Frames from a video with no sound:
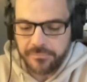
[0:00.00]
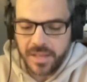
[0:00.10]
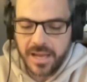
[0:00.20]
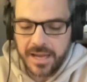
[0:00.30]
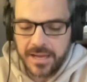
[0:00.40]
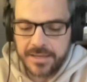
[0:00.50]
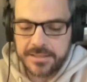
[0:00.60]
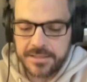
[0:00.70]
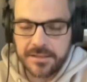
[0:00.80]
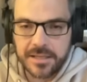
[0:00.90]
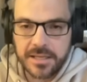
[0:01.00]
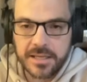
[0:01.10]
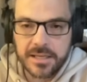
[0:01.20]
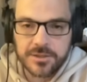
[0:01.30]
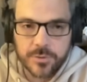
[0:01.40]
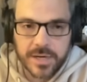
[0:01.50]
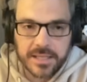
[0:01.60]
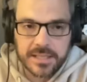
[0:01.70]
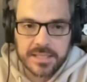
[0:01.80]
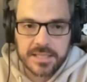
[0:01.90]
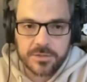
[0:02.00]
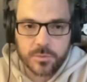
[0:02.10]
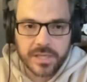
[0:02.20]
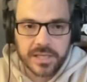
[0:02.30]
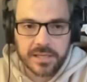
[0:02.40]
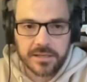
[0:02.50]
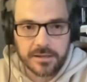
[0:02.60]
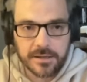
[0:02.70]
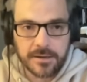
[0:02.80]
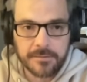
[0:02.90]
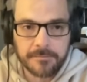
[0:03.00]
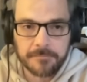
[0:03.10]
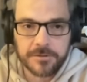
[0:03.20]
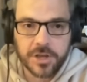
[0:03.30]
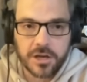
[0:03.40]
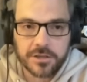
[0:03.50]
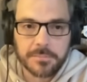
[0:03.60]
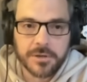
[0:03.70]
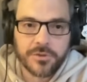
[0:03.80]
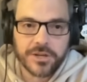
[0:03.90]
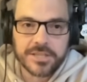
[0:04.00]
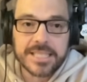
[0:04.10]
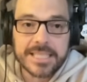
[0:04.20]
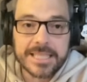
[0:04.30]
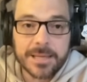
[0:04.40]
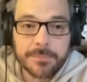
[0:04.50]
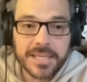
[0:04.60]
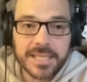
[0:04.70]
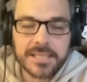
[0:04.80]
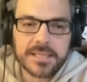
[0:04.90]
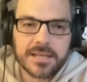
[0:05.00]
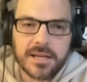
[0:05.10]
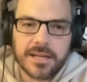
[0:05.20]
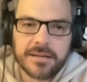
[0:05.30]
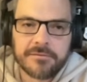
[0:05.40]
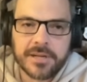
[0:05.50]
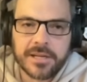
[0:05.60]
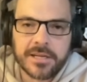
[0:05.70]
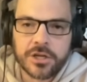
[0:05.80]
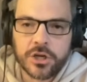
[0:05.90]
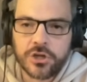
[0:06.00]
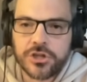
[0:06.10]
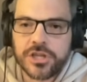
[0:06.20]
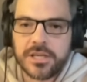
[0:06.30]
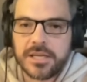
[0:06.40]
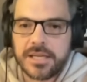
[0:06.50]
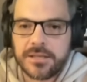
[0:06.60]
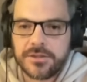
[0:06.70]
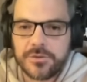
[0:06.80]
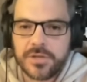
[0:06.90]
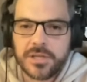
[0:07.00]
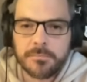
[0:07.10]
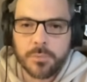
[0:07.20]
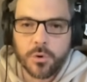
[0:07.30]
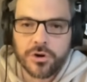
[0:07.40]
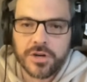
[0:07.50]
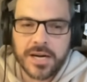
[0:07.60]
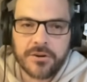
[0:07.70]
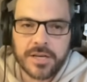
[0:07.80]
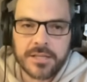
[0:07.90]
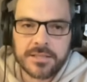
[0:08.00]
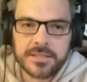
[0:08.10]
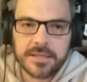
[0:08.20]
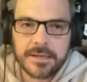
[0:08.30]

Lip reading: And the Israelis this week talked about their delimited incursion into the border areas